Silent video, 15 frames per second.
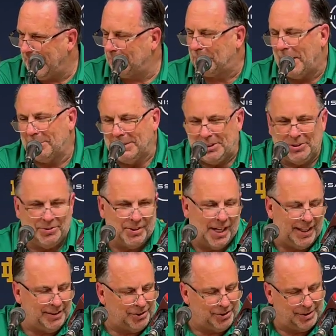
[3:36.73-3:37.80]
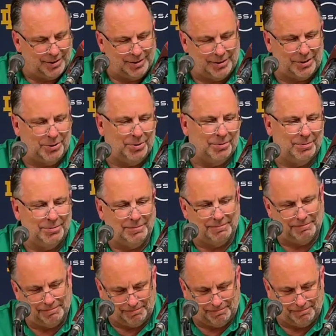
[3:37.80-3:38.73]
probably too nice and too,